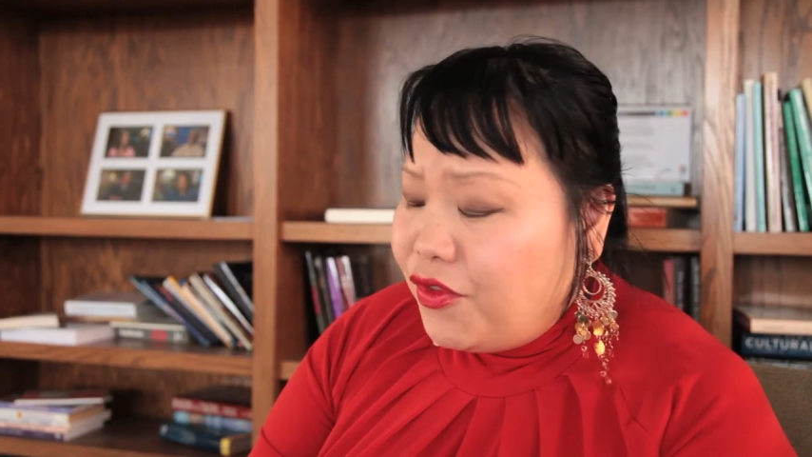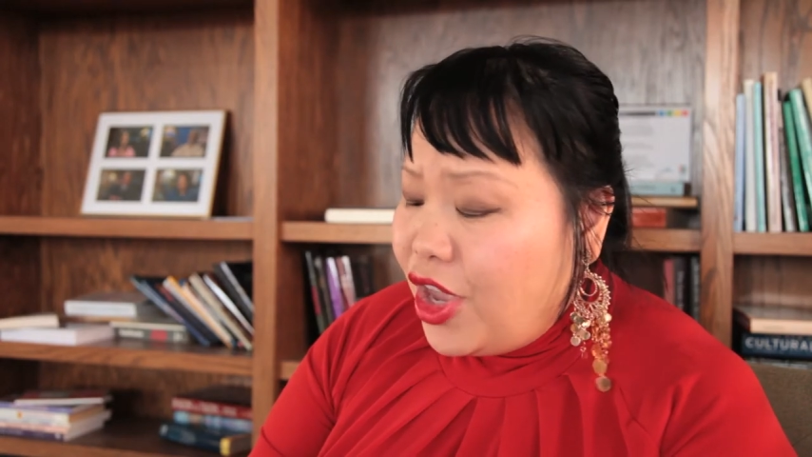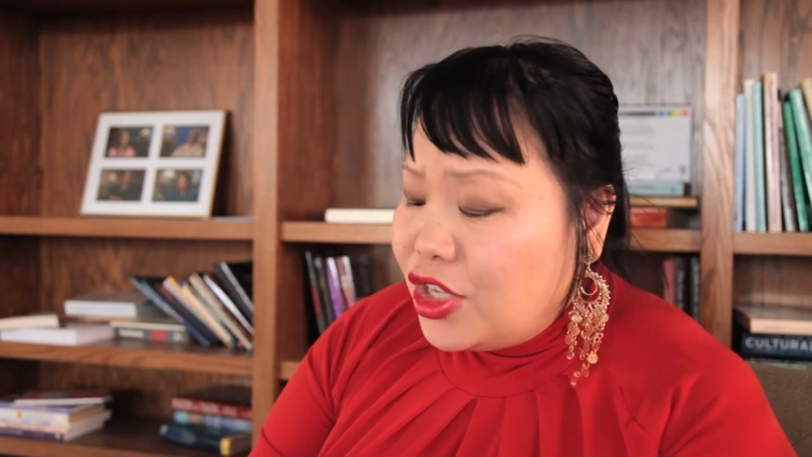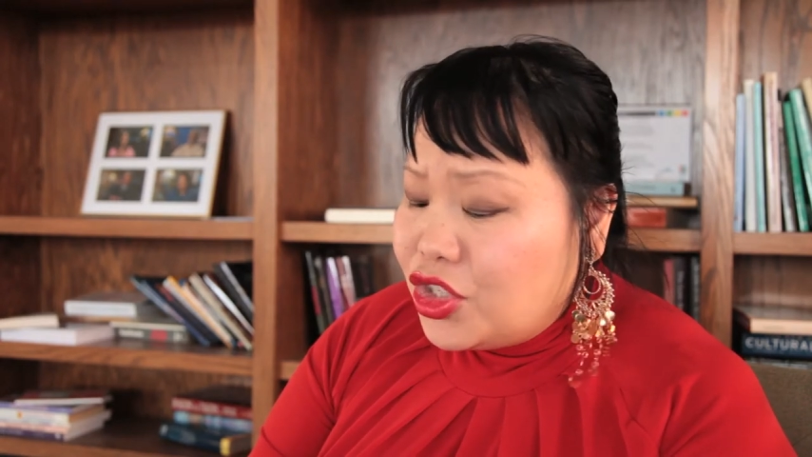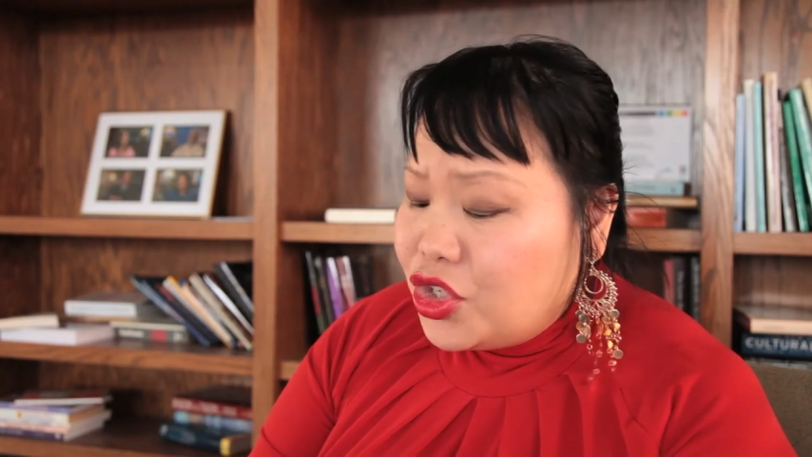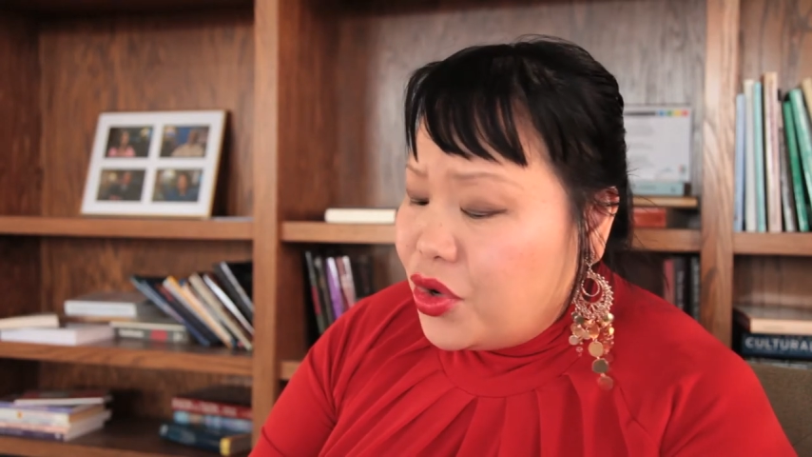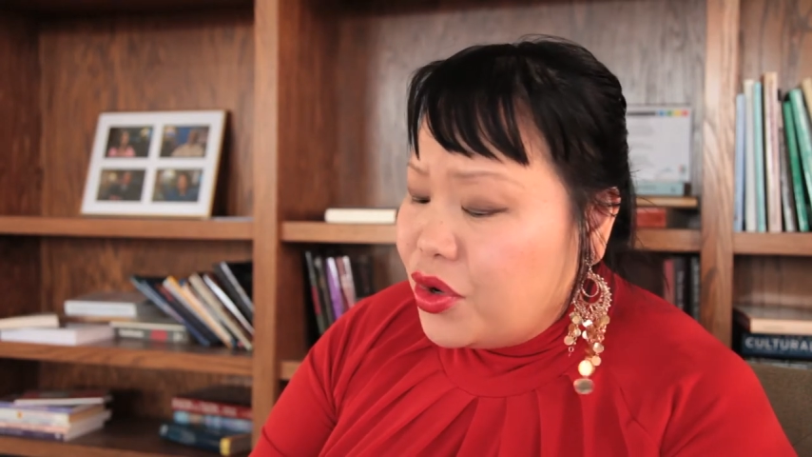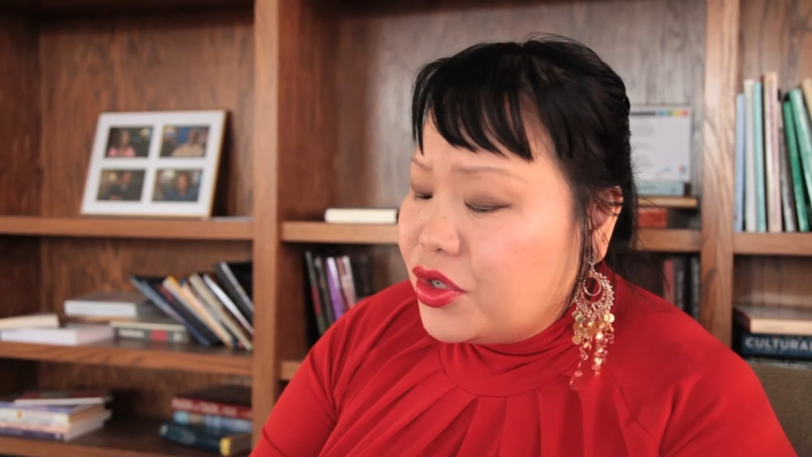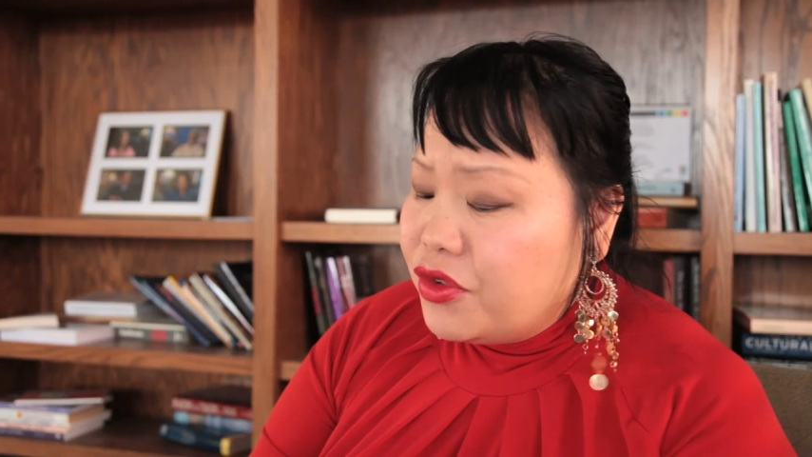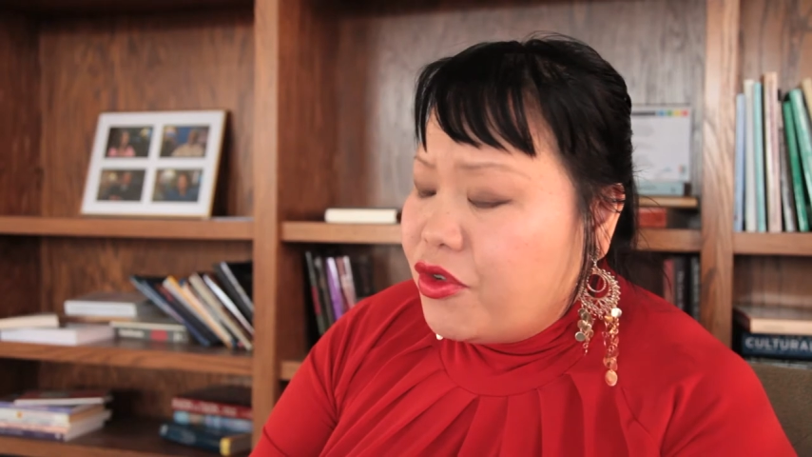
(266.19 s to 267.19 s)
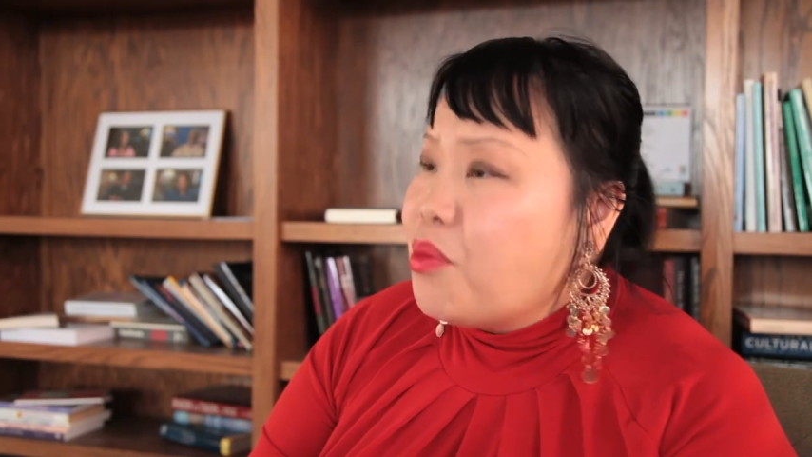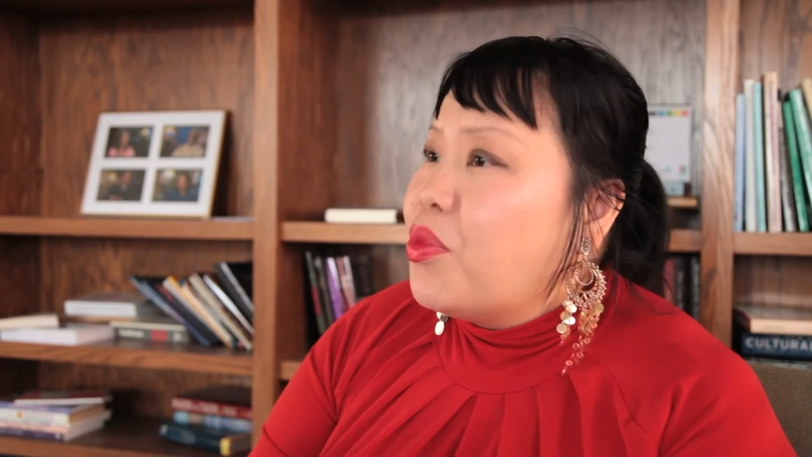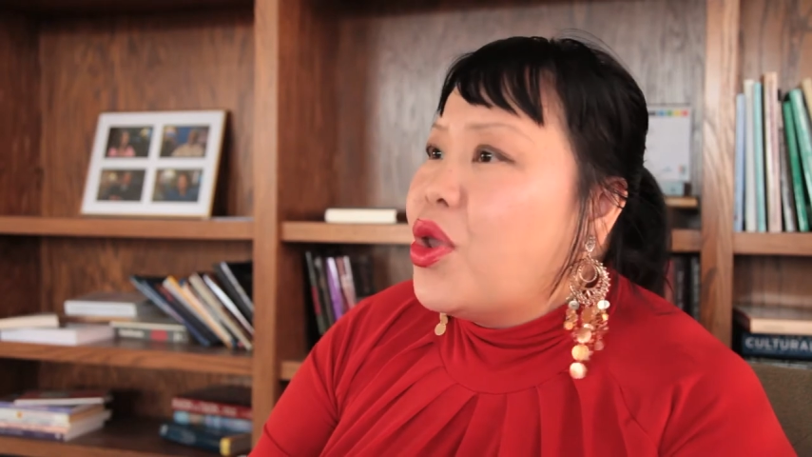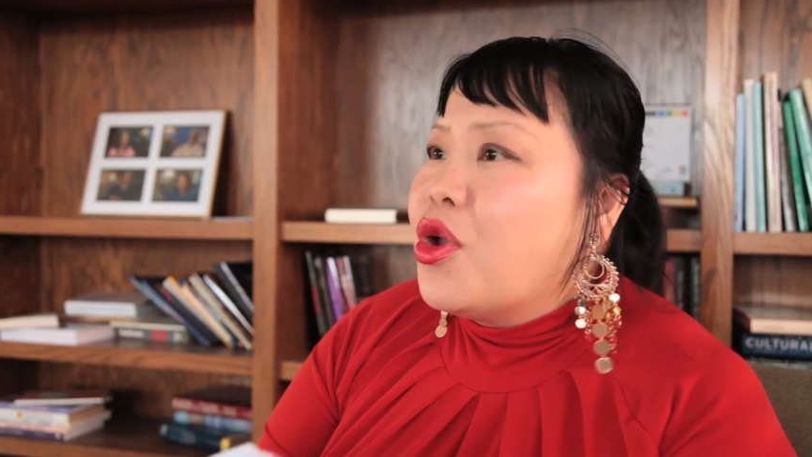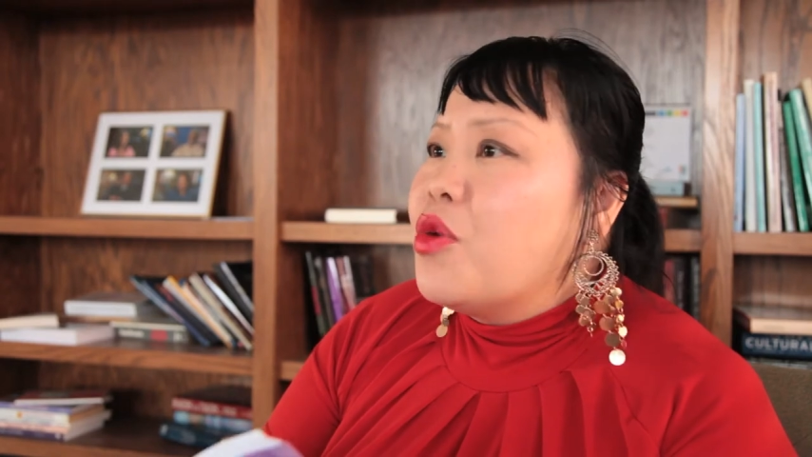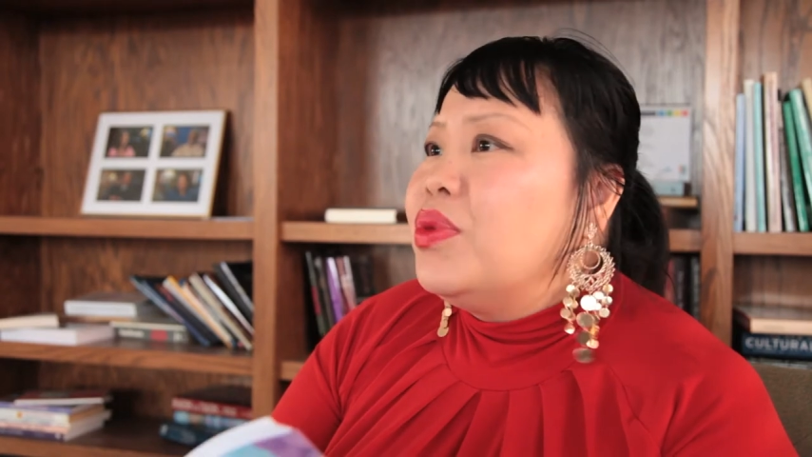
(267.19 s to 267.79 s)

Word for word: face turned from pure